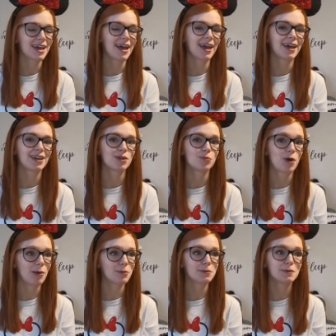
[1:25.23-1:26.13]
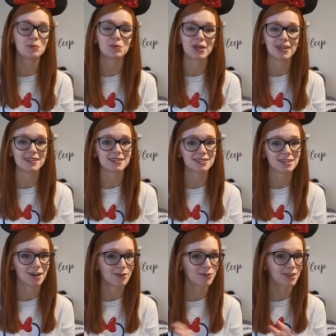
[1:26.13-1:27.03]
and probably blankets to
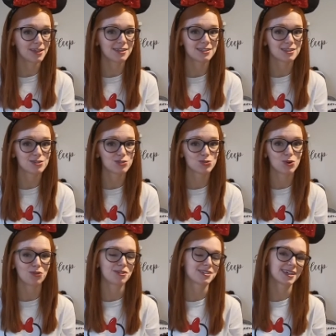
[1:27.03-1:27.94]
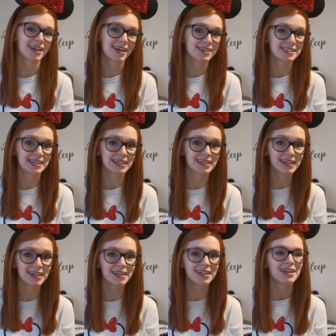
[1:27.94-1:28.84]
cover the kids in the strollers in case they
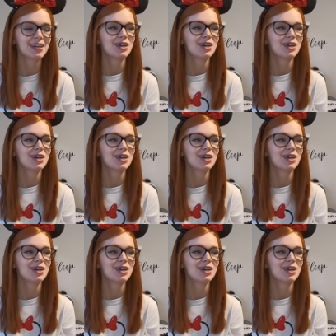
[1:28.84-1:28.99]
need,